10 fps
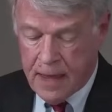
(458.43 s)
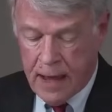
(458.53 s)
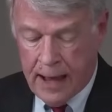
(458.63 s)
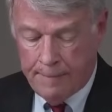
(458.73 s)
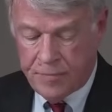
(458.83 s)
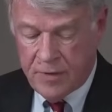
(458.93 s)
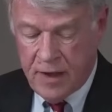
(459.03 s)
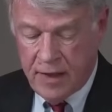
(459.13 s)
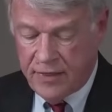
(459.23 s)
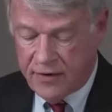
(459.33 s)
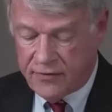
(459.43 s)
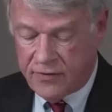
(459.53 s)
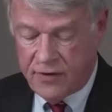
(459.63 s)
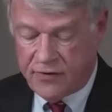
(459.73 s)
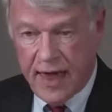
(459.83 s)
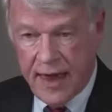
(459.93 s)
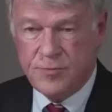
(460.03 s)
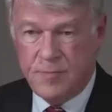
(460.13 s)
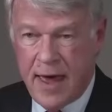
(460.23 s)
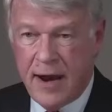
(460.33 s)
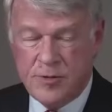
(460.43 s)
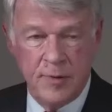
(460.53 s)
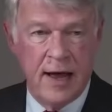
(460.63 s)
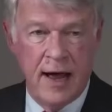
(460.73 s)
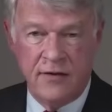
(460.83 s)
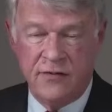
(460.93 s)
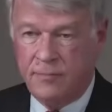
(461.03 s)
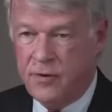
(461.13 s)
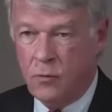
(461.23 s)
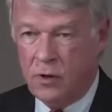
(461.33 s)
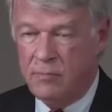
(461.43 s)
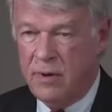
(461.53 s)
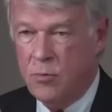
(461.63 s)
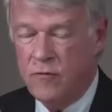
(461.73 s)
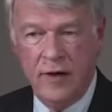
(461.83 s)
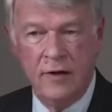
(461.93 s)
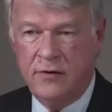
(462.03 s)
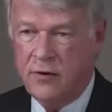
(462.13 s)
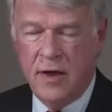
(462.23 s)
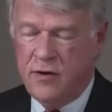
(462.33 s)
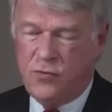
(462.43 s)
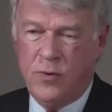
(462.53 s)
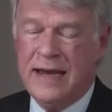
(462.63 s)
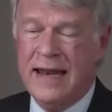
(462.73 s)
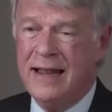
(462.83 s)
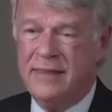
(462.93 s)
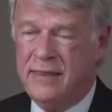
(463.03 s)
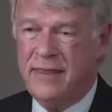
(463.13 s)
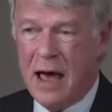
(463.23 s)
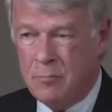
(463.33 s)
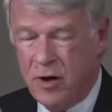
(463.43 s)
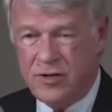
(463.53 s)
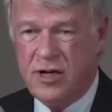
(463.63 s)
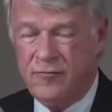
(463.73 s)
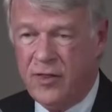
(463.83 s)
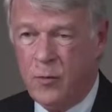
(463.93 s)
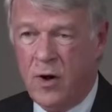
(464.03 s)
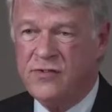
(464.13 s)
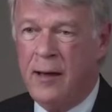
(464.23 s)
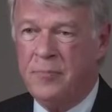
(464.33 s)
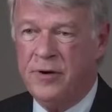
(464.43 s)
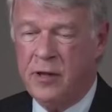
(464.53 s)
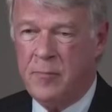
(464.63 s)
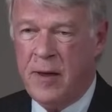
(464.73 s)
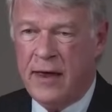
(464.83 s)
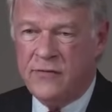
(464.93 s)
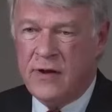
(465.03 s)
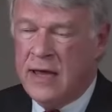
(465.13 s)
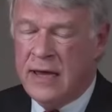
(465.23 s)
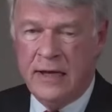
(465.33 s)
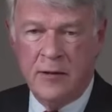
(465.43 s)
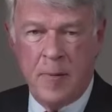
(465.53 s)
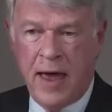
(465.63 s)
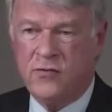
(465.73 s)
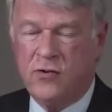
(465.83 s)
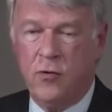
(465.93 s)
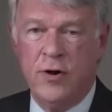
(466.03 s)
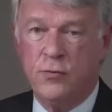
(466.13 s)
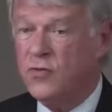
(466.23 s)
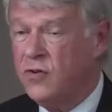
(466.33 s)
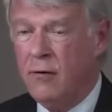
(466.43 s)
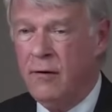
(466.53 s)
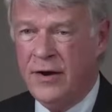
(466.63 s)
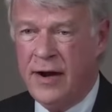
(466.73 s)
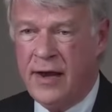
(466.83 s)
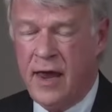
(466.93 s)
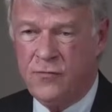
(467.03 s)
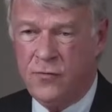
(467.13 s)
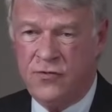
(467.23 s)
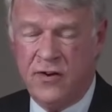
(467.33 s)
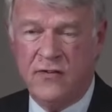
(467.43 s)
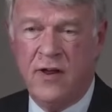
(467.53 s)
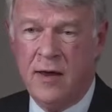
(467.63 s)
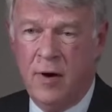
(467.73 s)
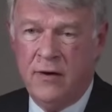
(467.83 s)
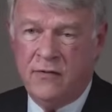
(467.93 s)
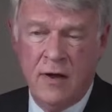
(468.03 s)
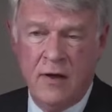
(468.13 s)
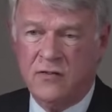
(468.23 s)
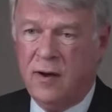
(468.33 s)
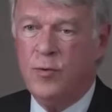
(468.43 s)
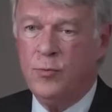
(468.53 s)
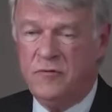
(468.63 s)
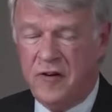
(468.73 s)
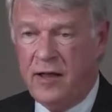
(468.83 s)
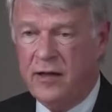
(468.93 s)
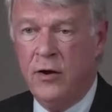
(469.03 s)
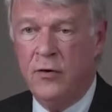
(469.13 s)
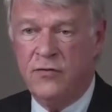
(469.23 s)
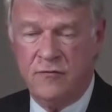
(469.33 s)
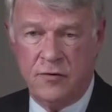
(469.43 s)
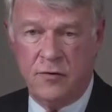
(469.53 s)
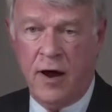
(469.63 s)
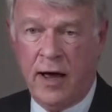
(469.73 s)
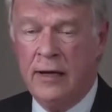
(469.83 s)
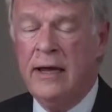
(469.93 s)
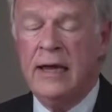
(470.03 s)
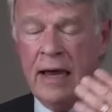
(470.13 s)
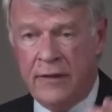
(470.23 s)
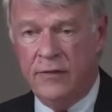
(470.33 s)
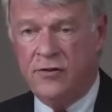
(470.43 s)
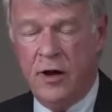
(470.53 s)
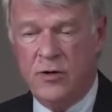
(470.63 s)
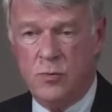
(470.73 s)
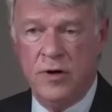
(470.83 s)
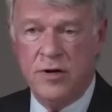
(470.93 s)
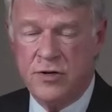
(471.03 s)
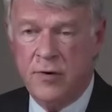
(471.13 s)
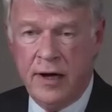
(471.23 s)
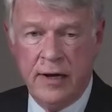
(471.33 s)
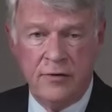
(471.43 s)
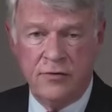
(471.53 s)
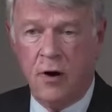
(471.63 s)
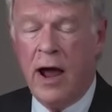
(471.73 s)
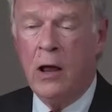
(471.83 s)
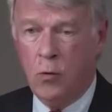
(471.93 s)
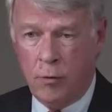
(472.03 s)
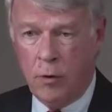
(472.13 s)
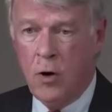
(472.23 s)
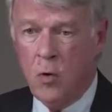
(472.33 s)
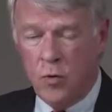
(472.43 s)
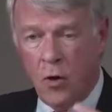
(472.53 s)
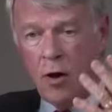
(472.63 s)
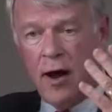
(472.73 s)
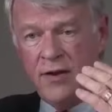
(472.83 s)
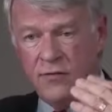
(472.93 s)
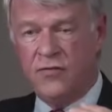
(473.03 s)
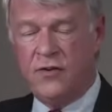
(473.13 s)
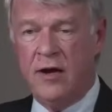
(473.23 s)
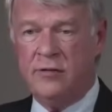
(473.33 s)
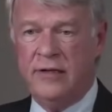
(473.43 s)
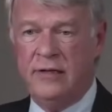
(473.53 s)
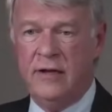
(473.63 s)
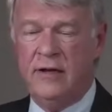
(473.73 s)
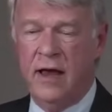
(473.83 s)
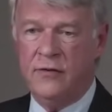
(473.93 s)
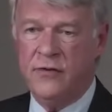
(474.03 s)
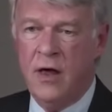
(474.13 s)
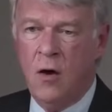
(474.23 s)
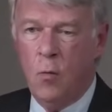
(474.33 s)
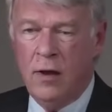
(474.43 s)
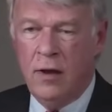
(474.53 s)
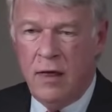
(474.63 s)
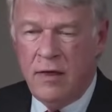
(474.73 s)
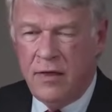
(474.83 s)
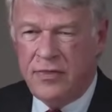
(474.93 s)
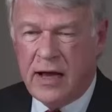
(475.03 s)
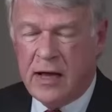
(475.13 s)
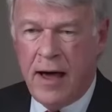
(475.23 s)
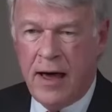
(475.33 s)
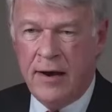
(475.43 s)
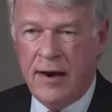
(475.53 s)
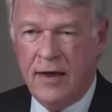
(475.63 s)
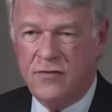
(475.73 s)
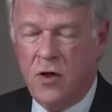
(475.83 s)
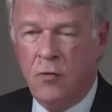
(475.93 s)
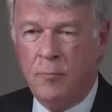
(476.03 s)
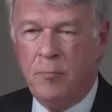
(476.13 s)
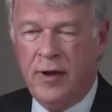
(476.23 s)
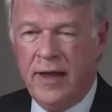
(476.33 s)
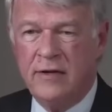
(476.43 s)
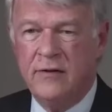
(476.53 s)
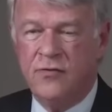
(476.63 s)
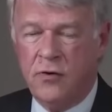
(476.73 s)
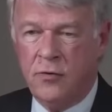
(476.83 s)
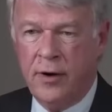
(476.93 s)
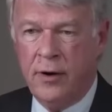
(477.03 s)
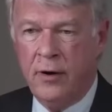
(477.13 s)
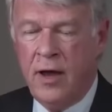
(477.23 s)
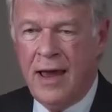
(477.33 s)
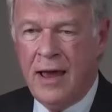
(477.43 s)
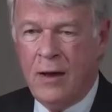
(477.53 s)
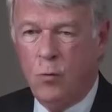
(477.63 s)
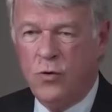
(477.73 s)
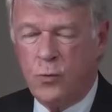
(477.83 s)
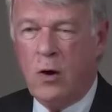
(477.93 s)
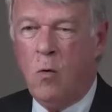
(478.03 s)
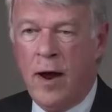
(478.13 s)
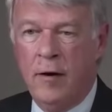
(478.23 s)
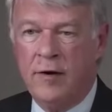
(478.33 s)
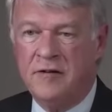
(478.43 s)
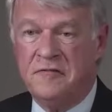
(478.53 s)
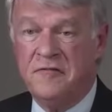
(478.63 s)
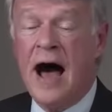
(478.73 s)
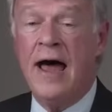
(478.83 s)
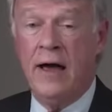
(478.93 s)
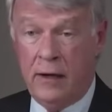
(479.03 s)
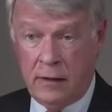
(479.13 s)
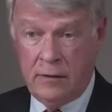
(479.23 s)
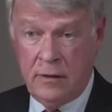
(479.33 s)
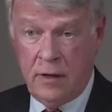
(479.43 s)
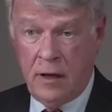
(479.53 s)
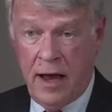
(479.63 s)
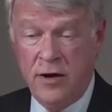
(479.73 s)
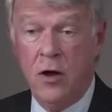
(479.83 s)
them. This case management concept that we're going to be moving into is really not that much different than what's happened in the past. In the past, lawyers would sit around on a case for 6 to 8 months. Someone would finally notice it for trial, and the judge would issue a trial order with all kinds of scheduling details. Well, think about it as though the plaintiff's lawyer was required to file a